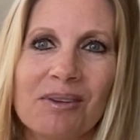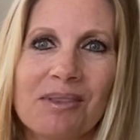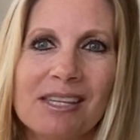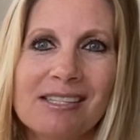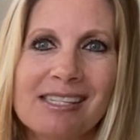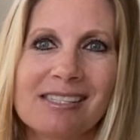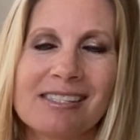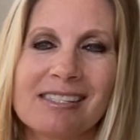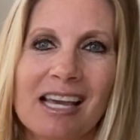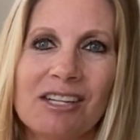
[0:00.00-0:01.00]
this is
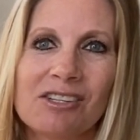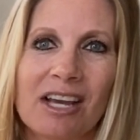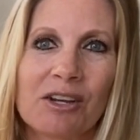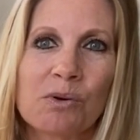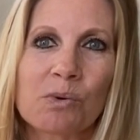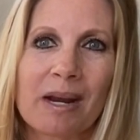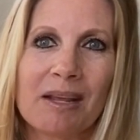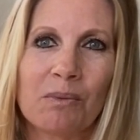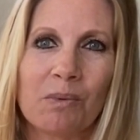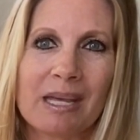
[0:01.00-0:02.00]
such a
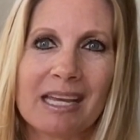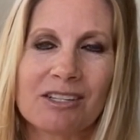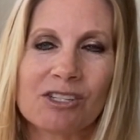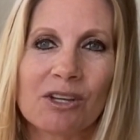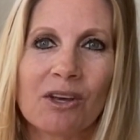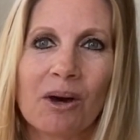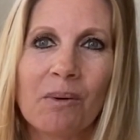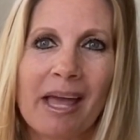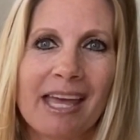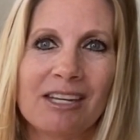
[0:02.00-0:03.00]
great week to go
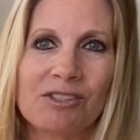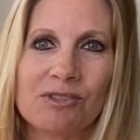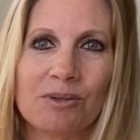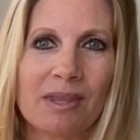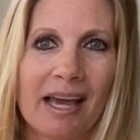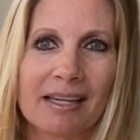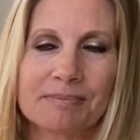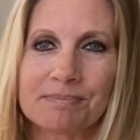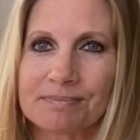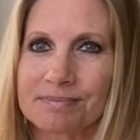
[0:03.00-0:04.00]
ahead and do that,
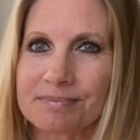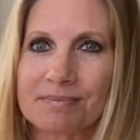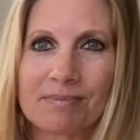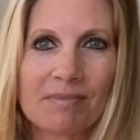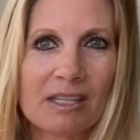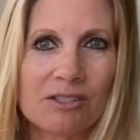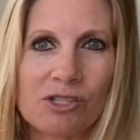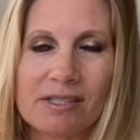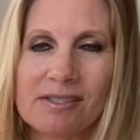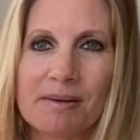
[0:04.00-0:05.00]

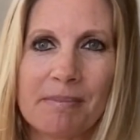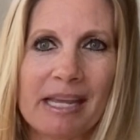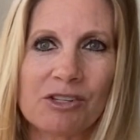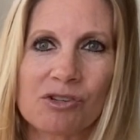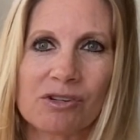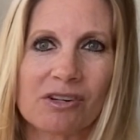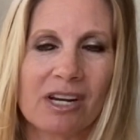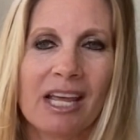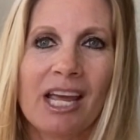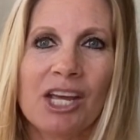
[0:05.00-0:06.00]
just to make sure
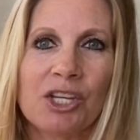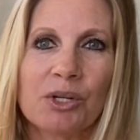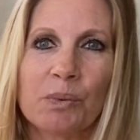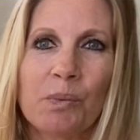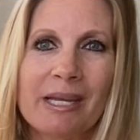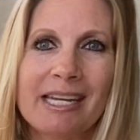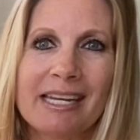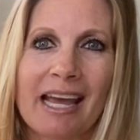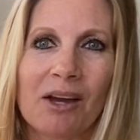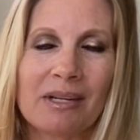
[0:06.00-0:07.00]
you're
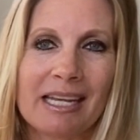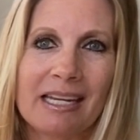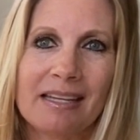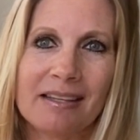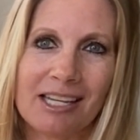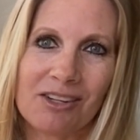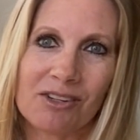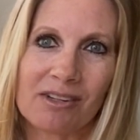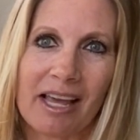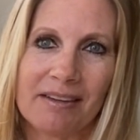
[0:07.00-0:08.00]
weeding out anything in
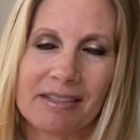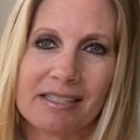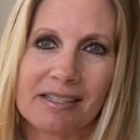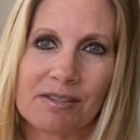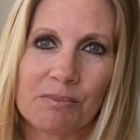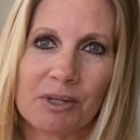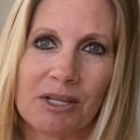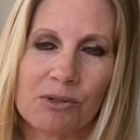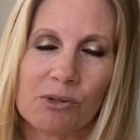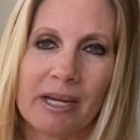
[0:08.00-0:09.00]
your life that doesn't bring
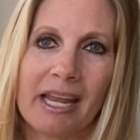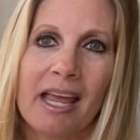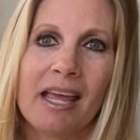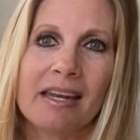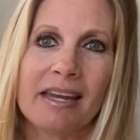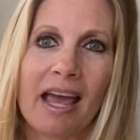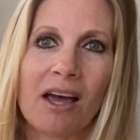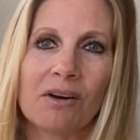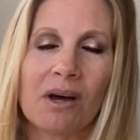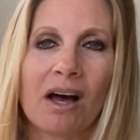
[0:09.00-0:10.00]
you joy.
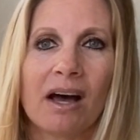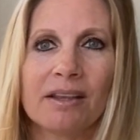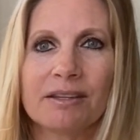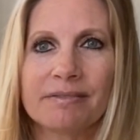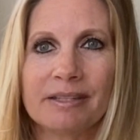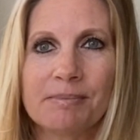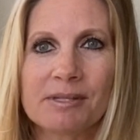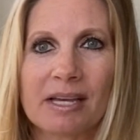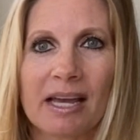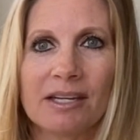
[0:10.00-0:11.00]
Now, on the flip
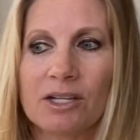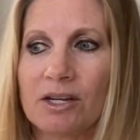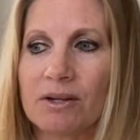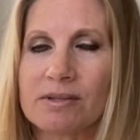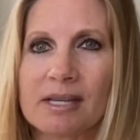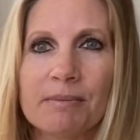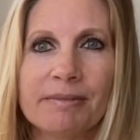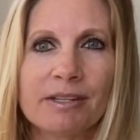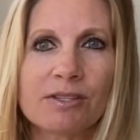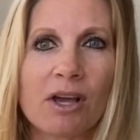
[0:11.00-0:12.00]
side, some of
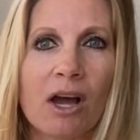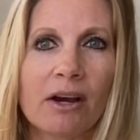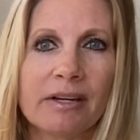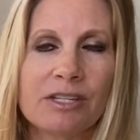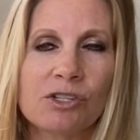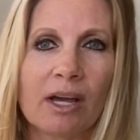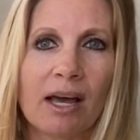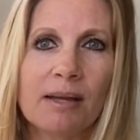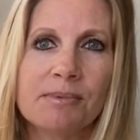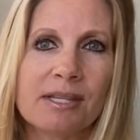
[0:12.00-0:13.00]
us are in
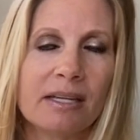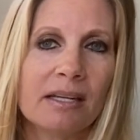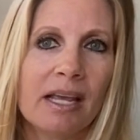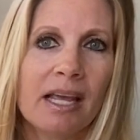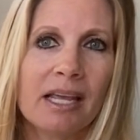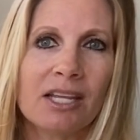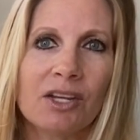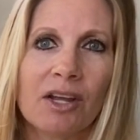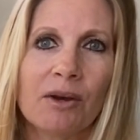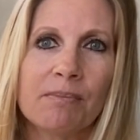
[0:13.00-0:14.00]
jobs that,
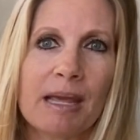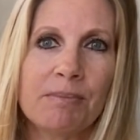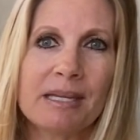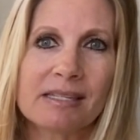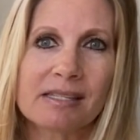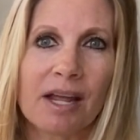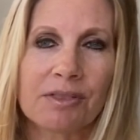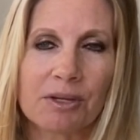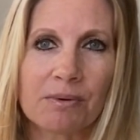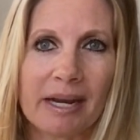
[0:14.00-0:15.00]
maybe it's not
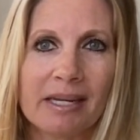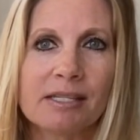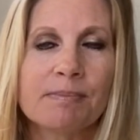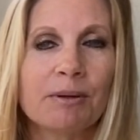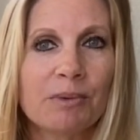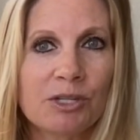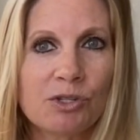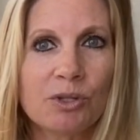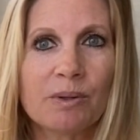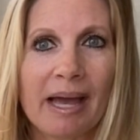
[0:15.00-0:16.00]
the greatest, but we
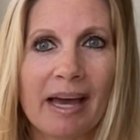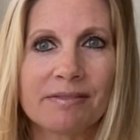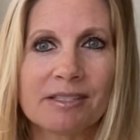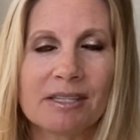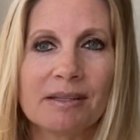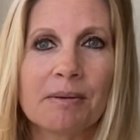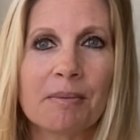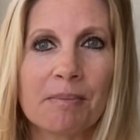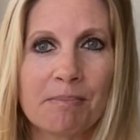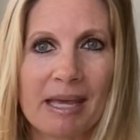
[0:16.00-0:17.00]
do have to
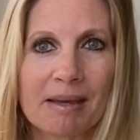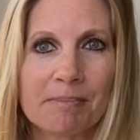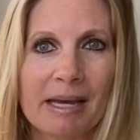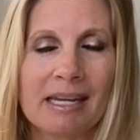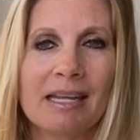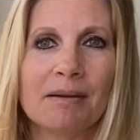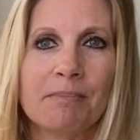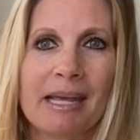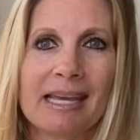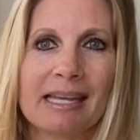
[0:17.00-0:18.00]
make money and
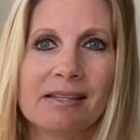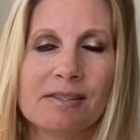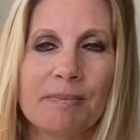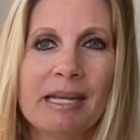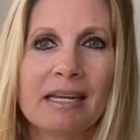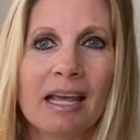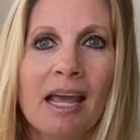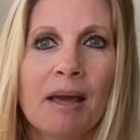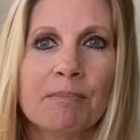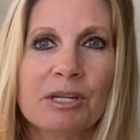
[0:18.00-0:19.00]
make ends meet.
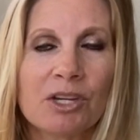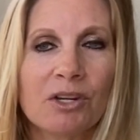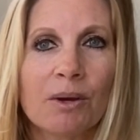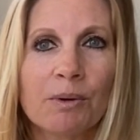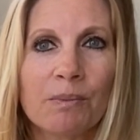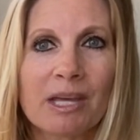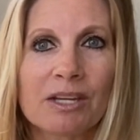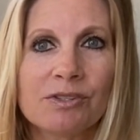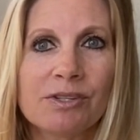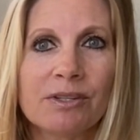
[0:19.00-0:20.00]
But what we
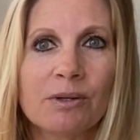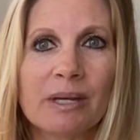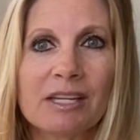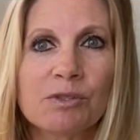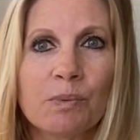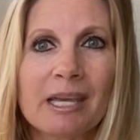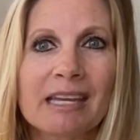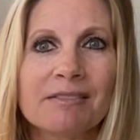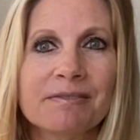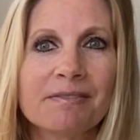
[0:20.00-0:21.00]
can do is we
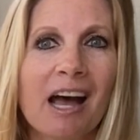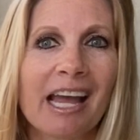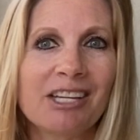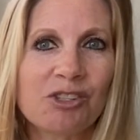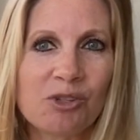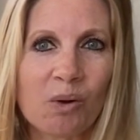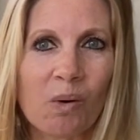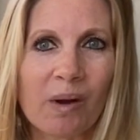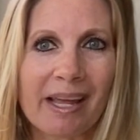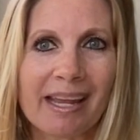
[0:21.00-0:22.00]
can find
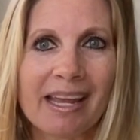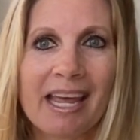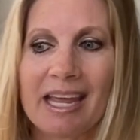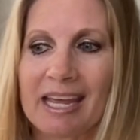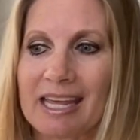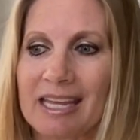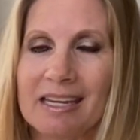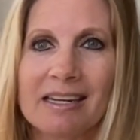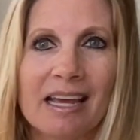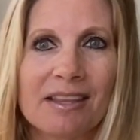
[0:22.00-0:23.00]
joy
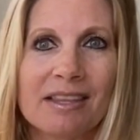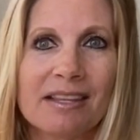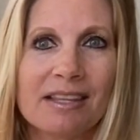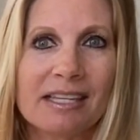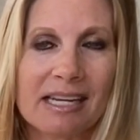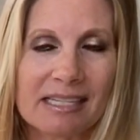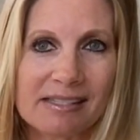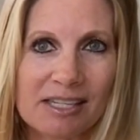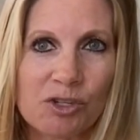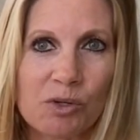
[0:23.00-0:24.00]
in the
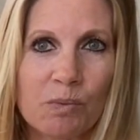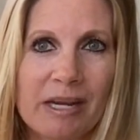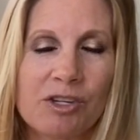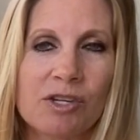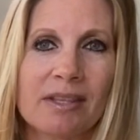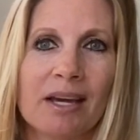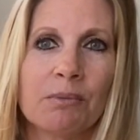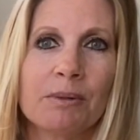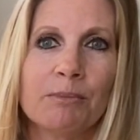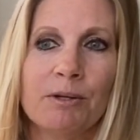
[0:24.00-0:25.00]
situation that
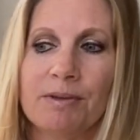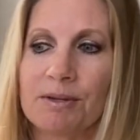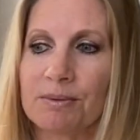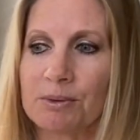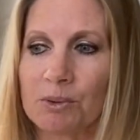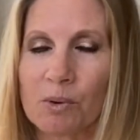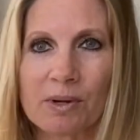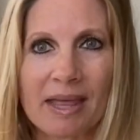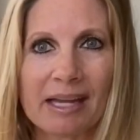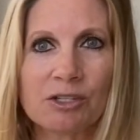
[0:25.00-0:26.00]
we're moving through, or
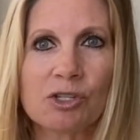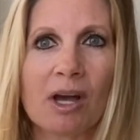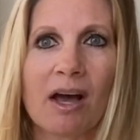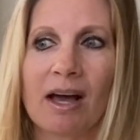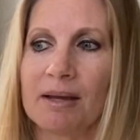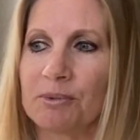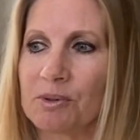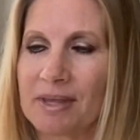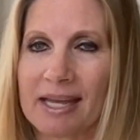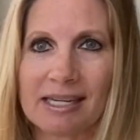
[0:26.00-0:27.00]
that job,
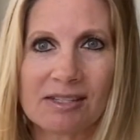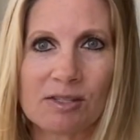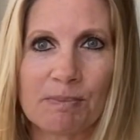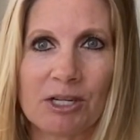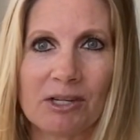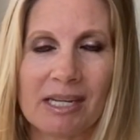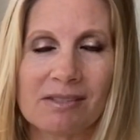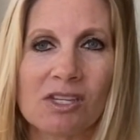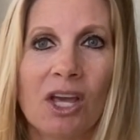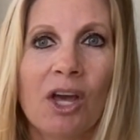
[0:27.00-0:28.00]
or that
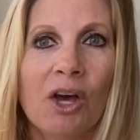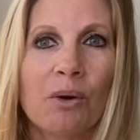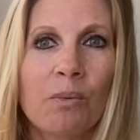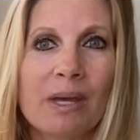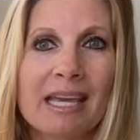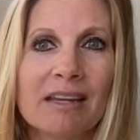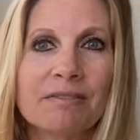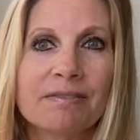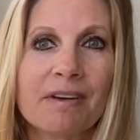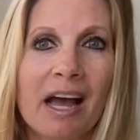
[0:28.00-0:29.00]
experience. We can
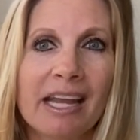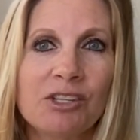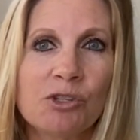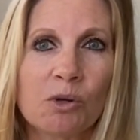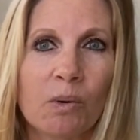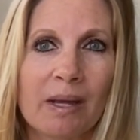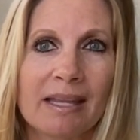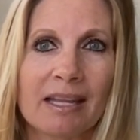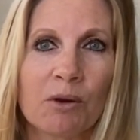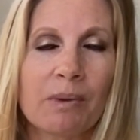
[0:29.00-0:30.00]
find joy
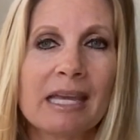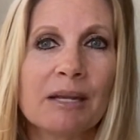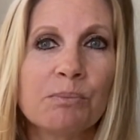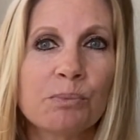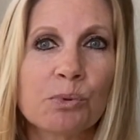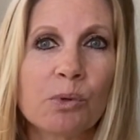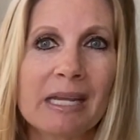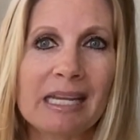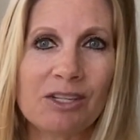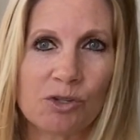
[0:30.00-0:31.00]
in there. We can
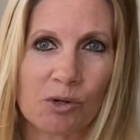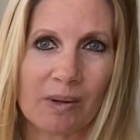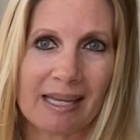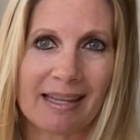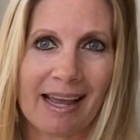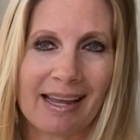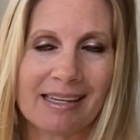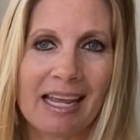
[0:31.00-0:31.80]
bring joy in that.